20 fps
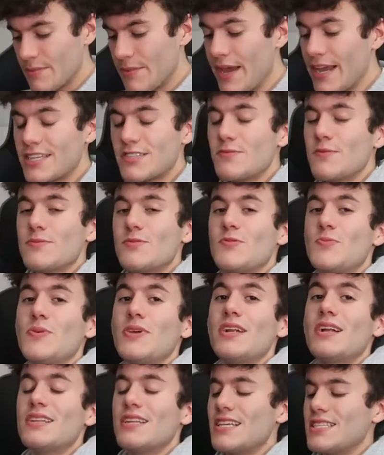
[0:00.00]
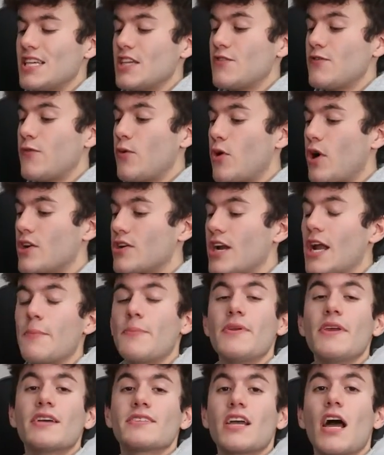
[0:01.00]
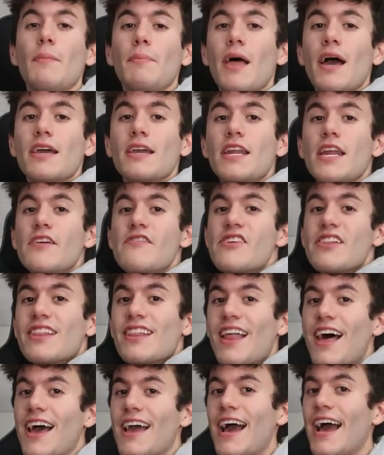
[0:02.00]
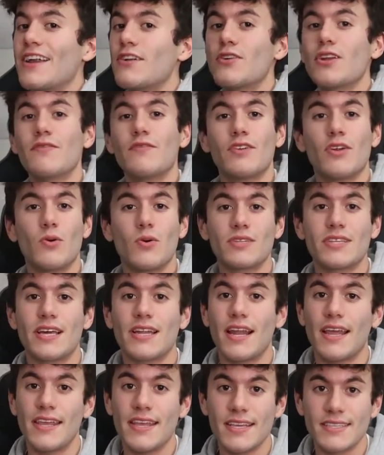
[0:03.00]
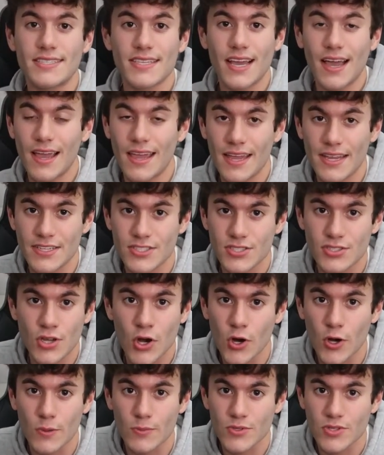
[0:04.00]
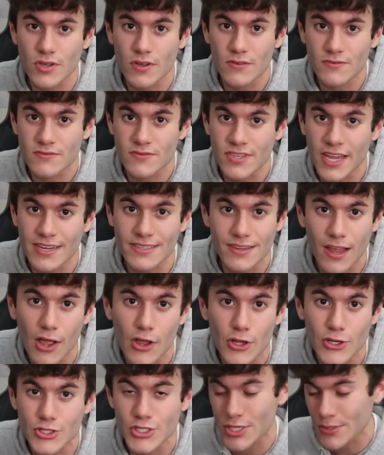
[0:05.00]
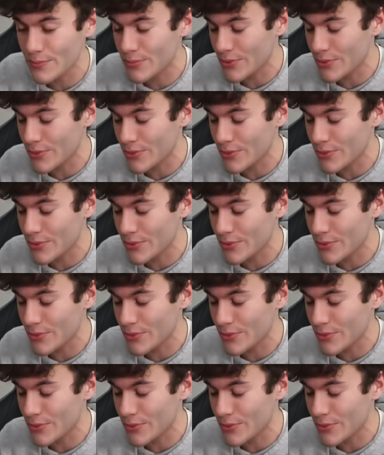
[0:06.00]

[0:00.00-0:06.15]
The maximum speed on this is 400 IPS. I'm not gonna even lie, I don't even know what that is in terms of technology,